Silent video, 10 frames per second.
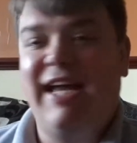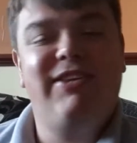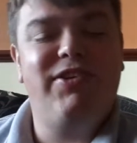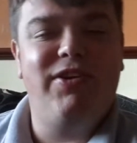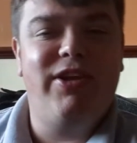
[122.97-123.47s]

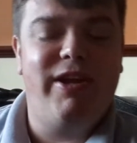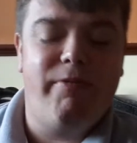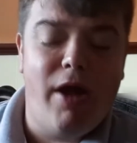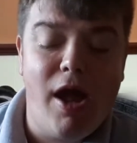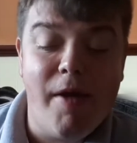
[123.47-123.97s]
stay tuned
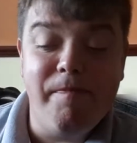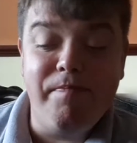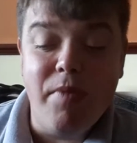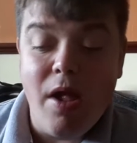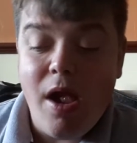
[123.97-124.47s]
in.
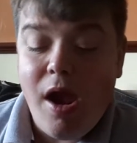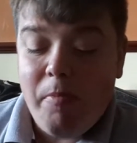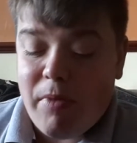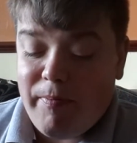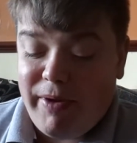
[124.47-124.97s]

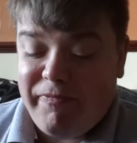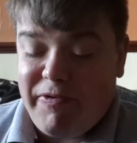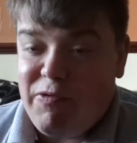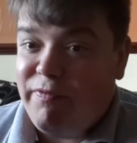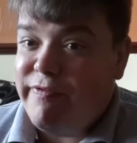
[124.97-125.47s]
My
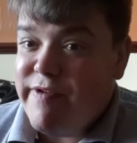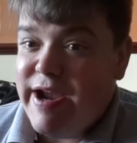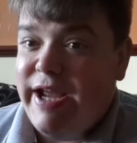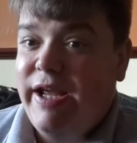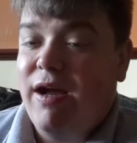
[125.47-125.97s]
midfield
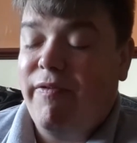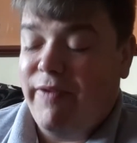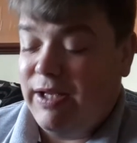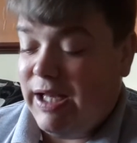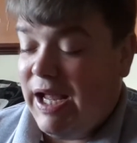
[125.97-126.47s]
three, I
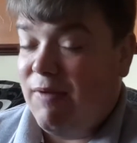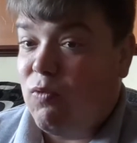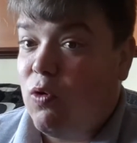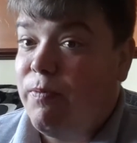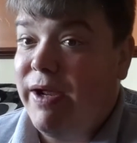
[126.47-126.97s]
think
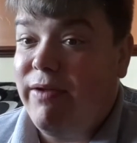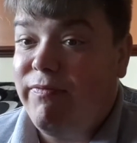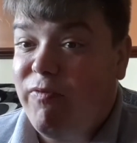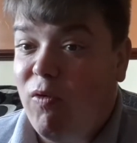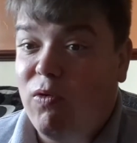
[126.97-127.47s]
it will
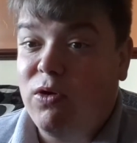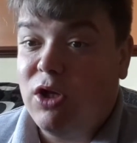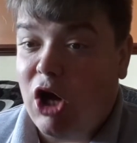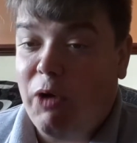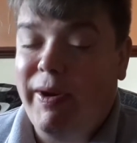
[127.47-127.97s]
be
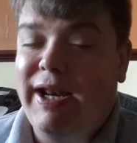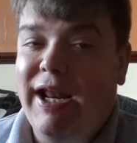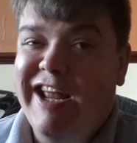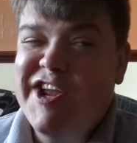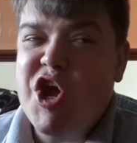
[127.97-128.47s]
Vaughan,
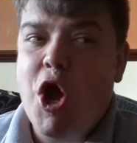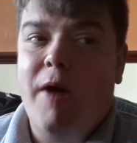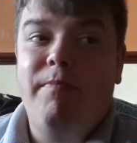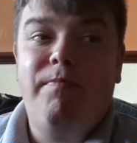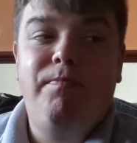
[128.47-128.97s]
Cohen,
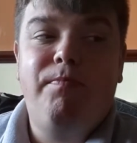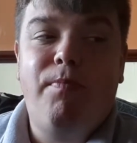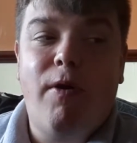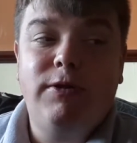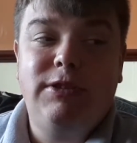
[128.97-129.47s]
and
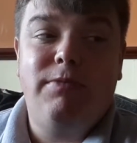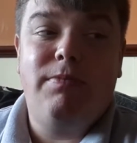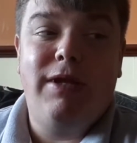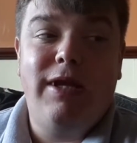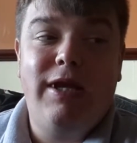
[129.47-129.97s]

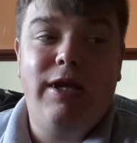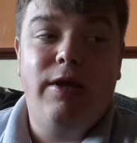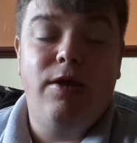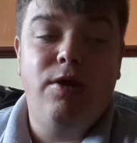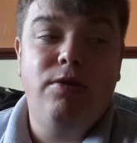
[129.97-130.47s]

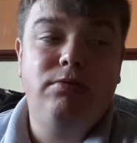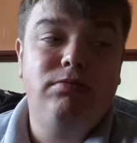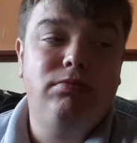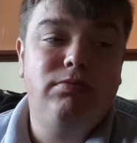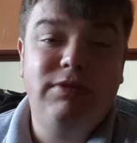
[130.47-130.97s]
possibly
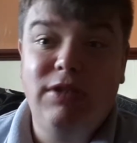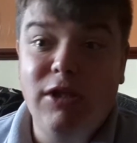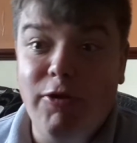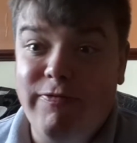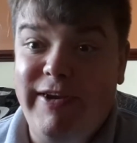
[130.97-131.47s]

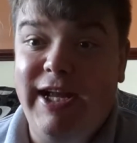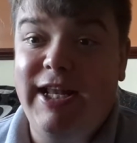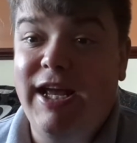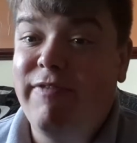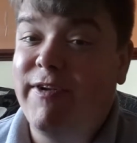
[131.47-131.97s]
Cloughy
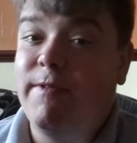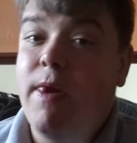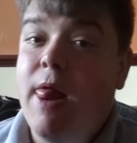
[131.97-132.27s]
in there.